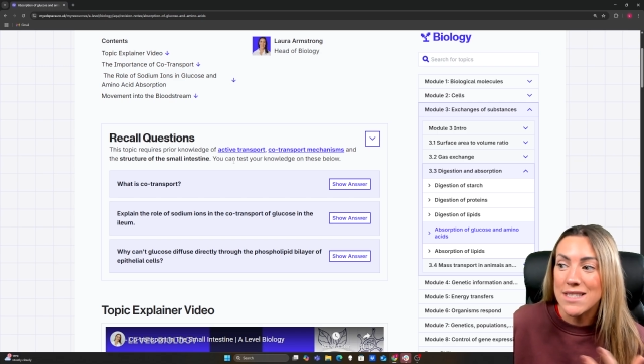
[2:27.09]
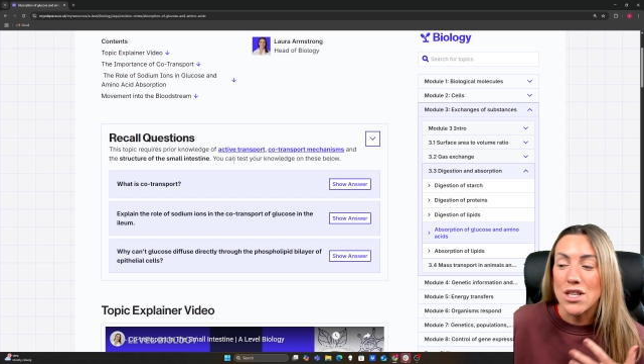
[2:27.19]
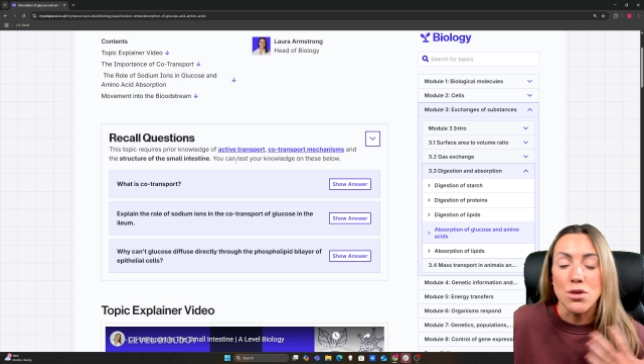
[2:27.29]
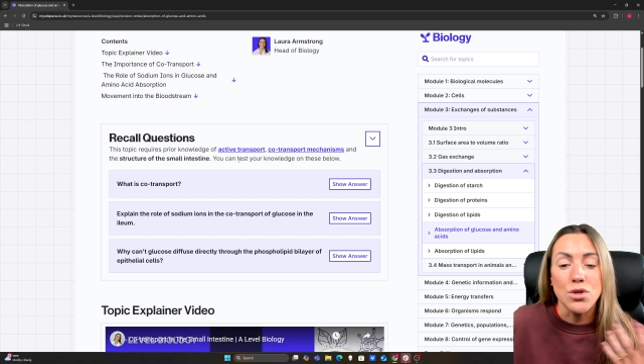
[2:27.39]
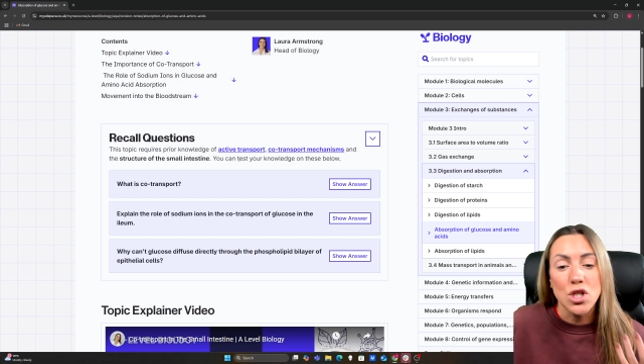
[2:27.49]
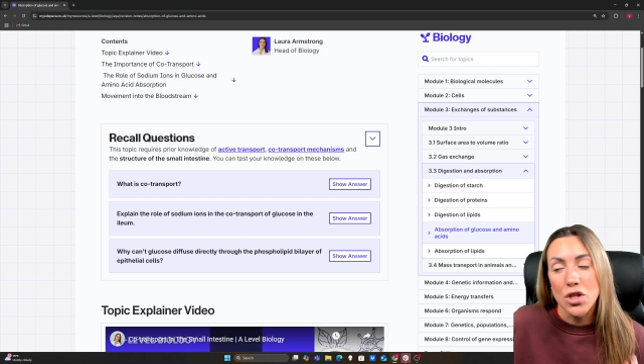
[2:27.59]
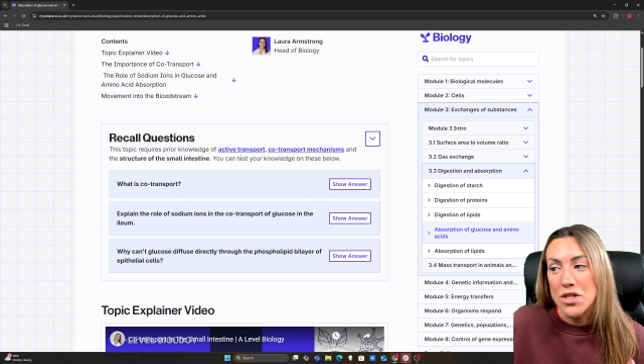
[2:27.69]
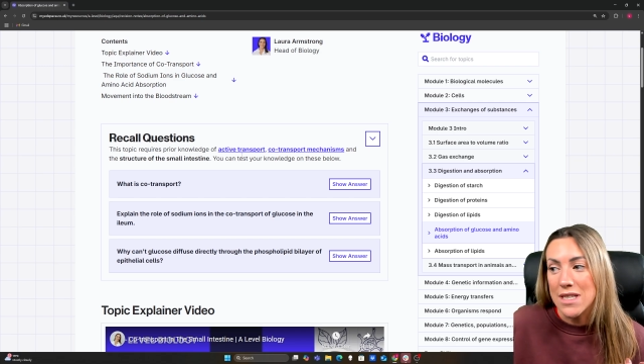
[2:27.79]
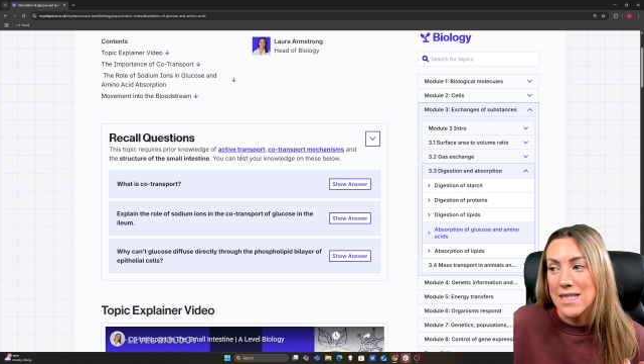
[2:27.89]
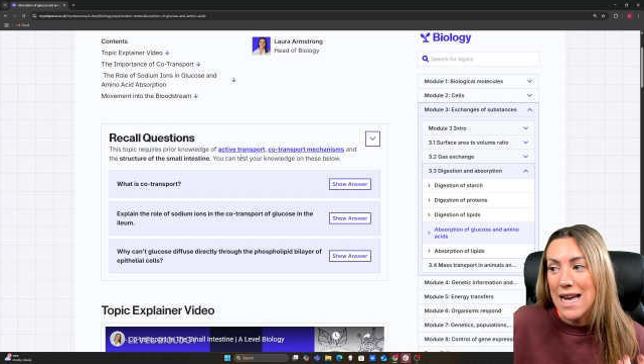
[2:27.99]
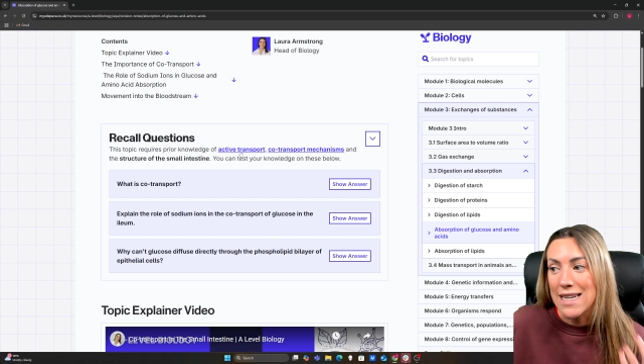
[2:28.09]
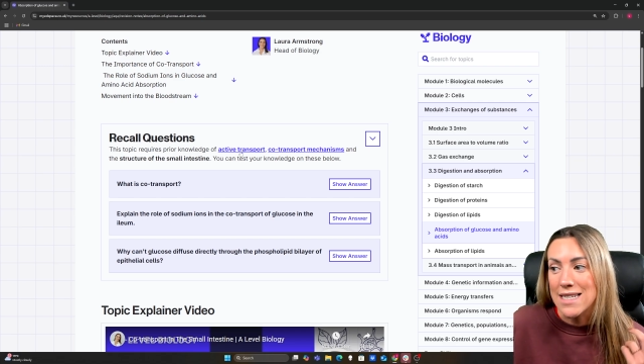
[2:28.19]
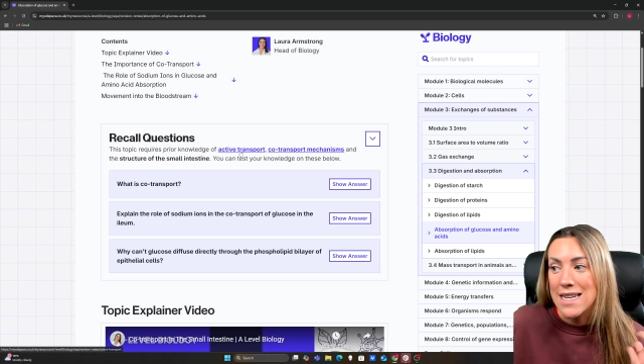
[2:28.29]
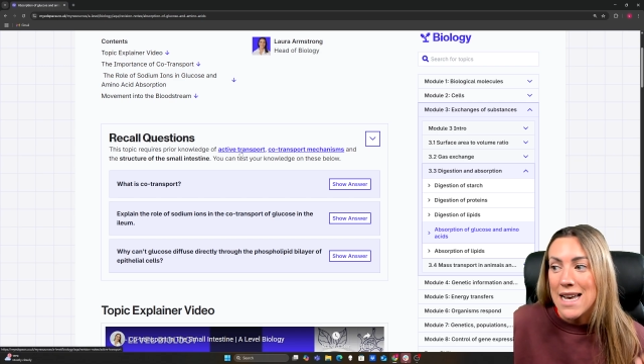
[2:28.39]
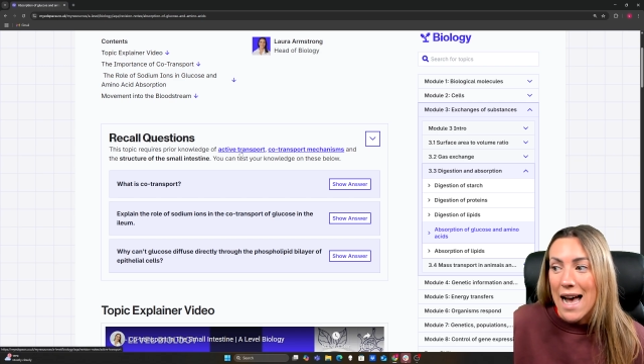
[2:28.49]
you should understand
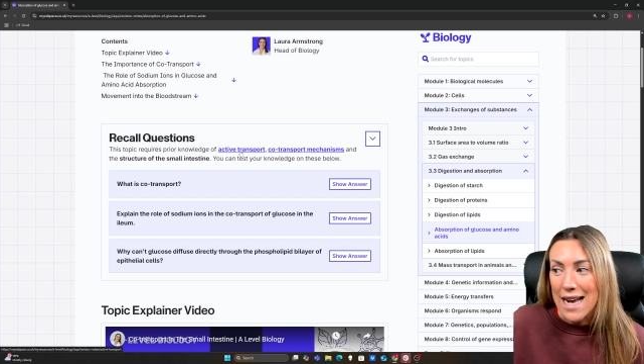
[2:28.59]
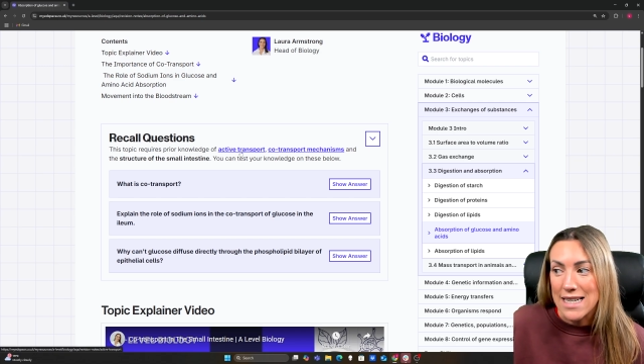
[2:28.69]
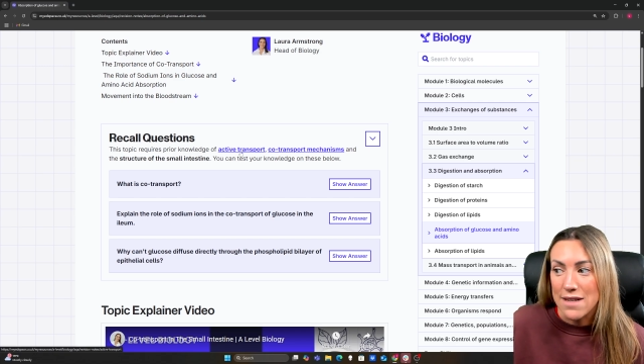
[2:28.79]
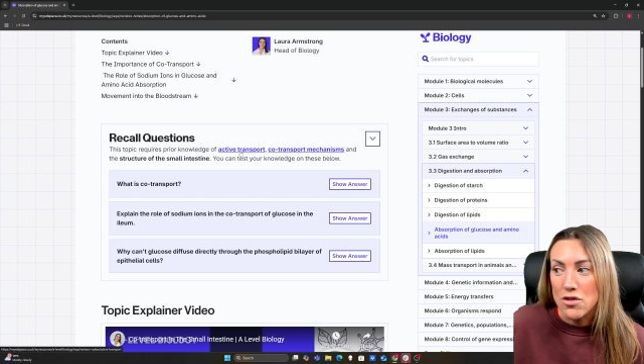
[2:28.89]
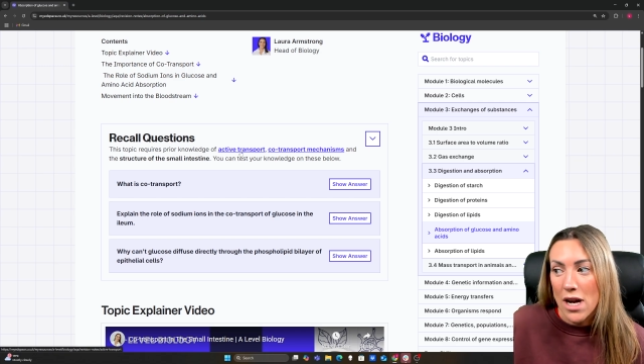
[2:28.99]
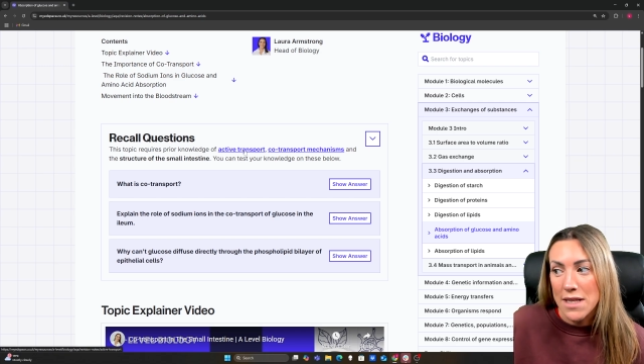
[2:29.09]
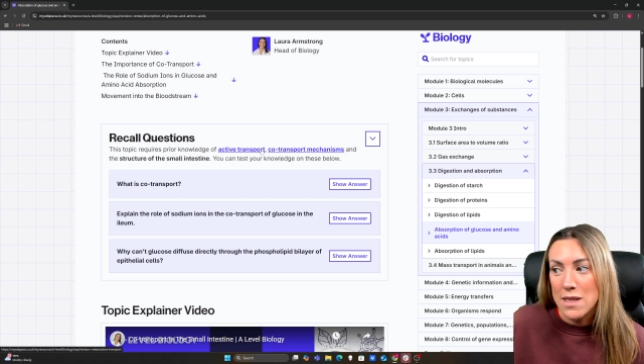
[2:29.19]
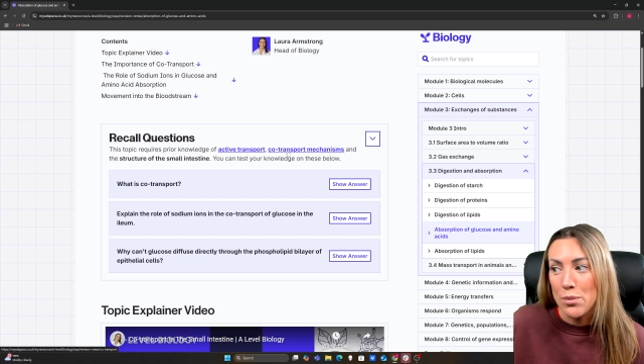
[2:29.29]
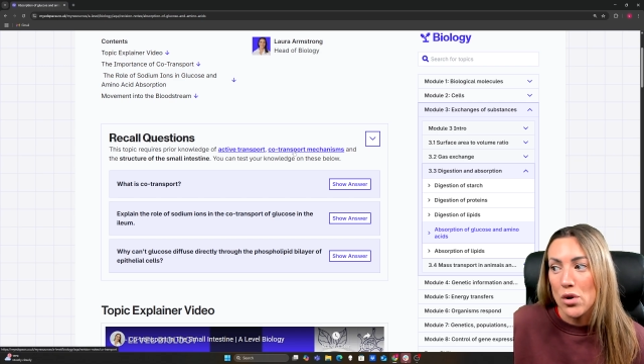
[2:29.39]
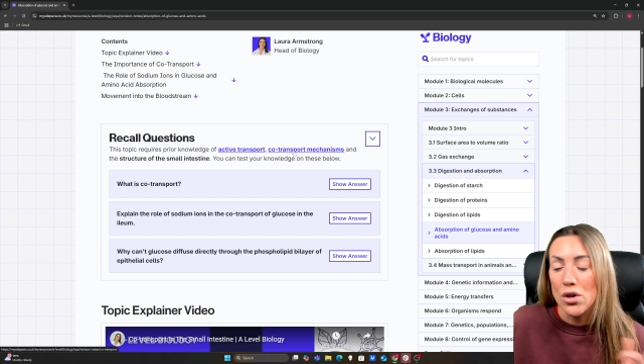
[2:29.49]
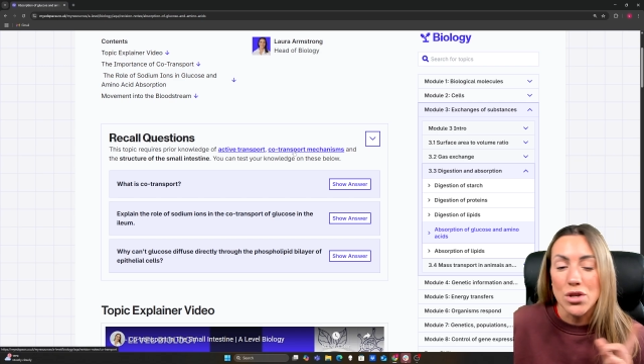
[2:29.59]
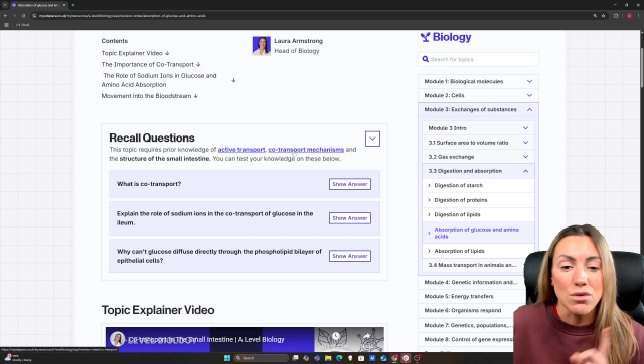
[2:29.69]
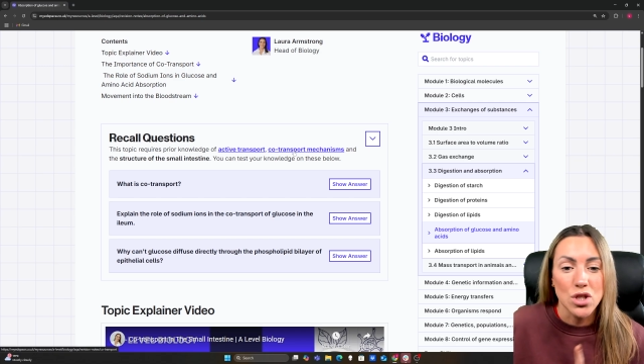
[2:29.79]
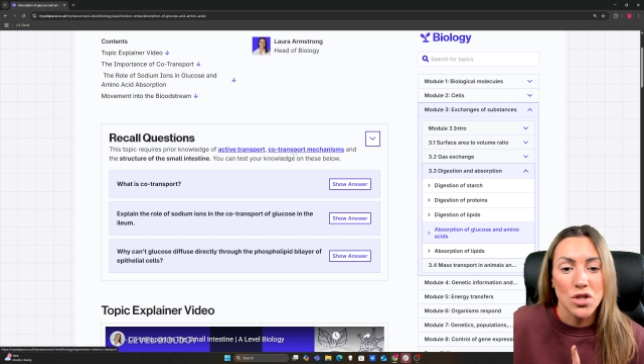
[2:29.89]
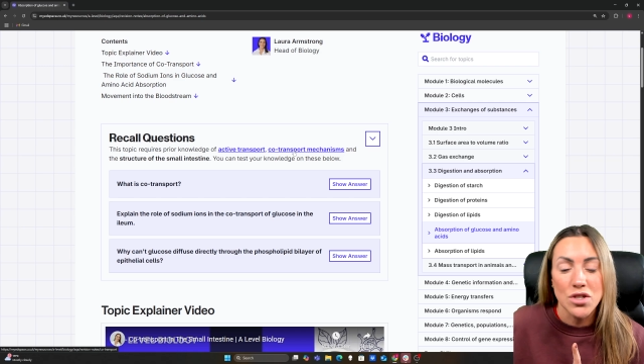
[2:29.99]
active transport, you
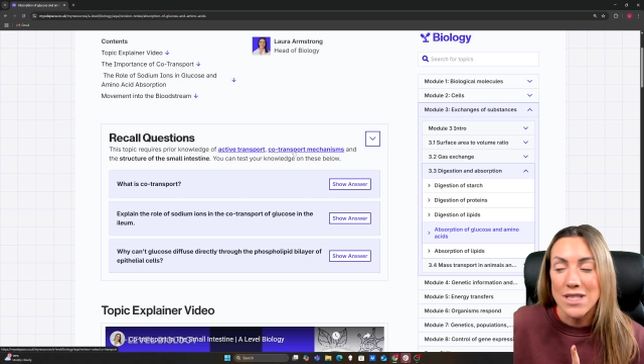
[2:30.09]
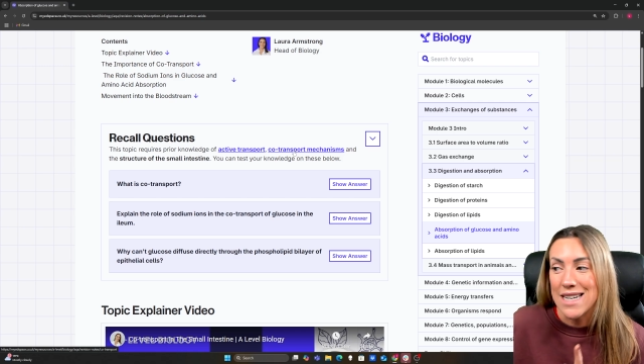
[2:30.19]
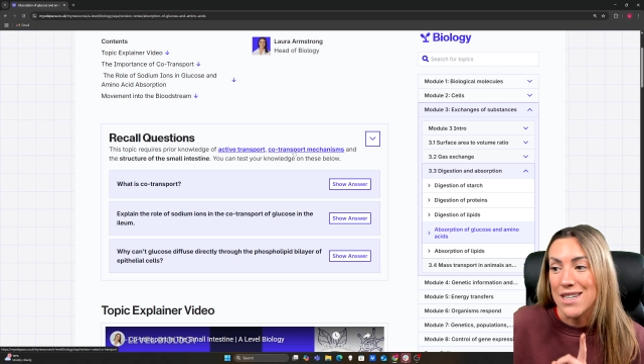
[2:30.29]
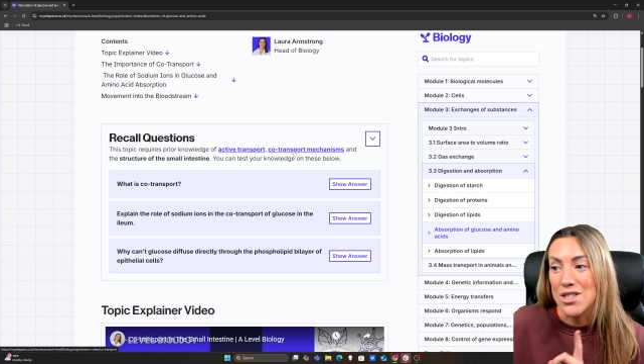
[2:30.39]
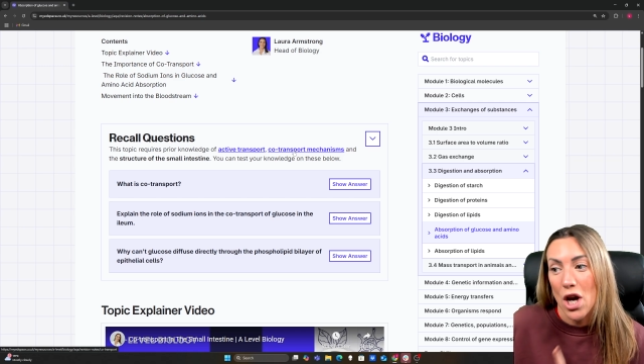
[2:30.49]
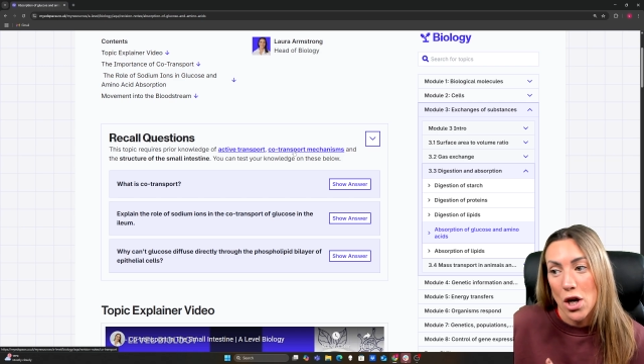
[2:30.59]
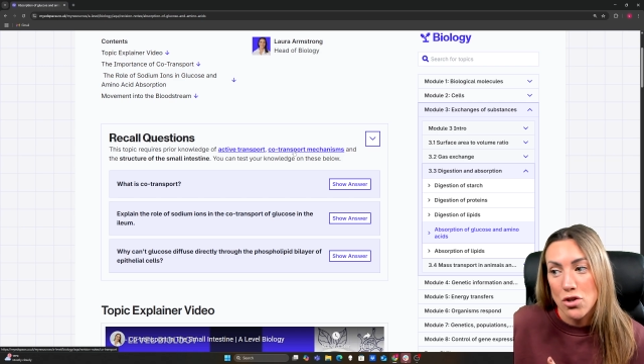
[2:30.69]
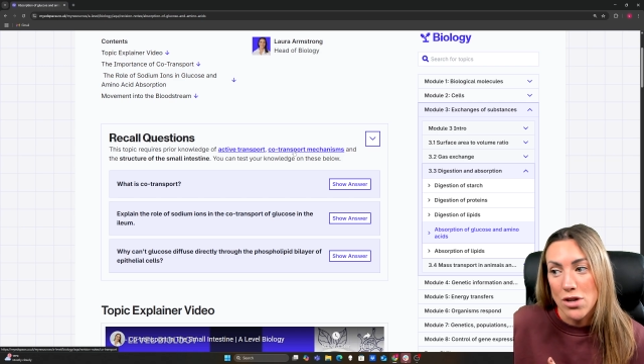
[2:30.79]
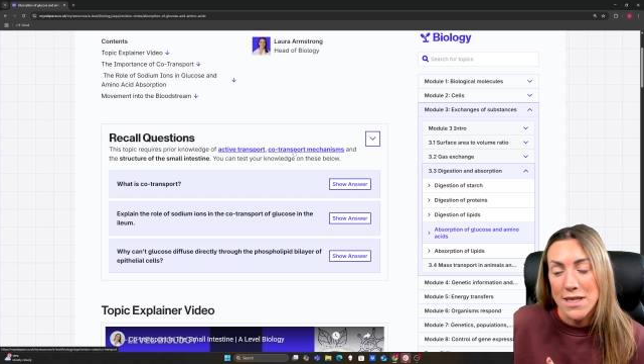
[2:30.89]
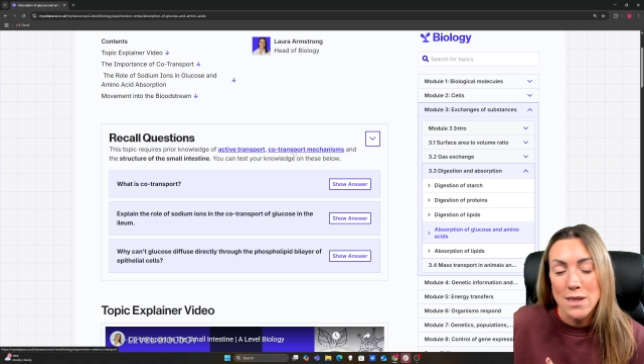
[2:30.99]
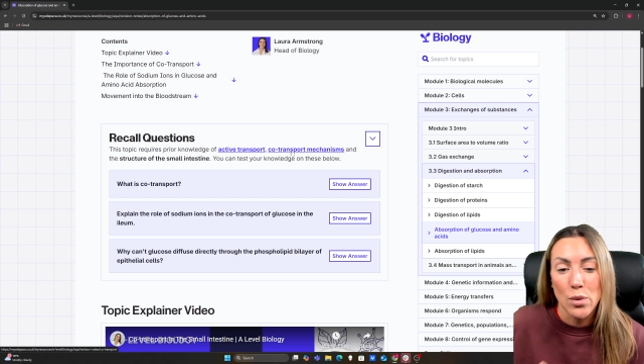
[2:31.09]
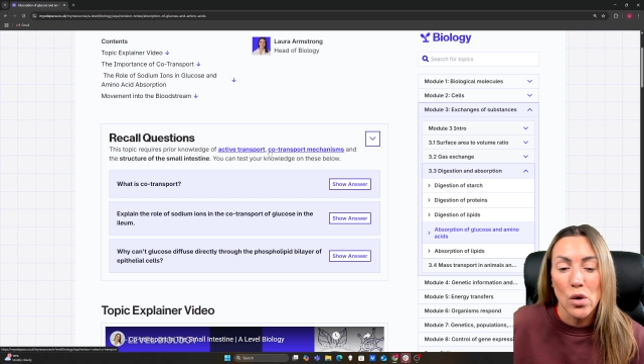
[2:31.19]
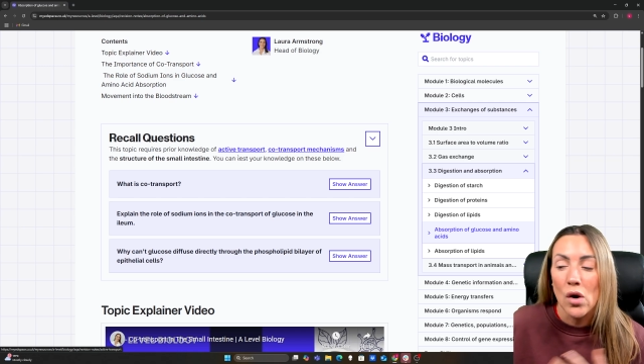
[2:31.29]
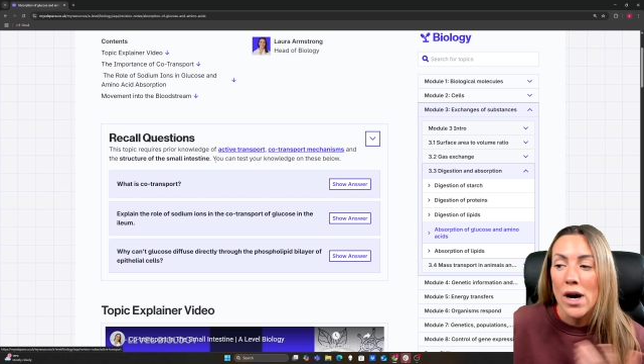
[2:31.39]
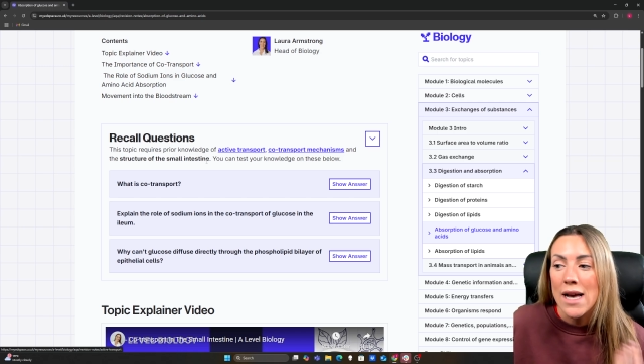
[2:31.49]
should understand co-transport,